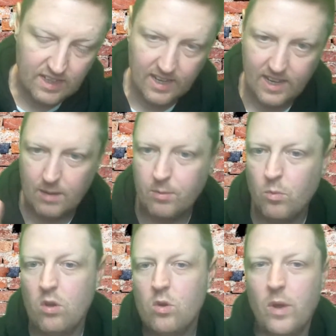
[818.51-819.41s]
But
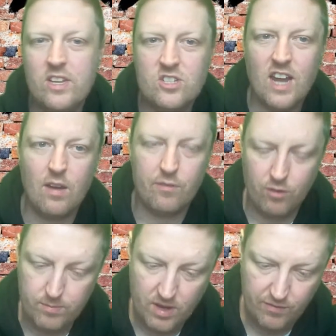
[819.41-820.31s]
one quick stat
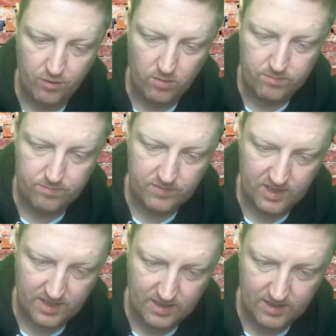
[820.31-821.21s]
from you from
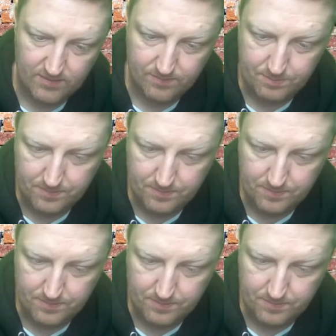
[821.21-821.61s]
the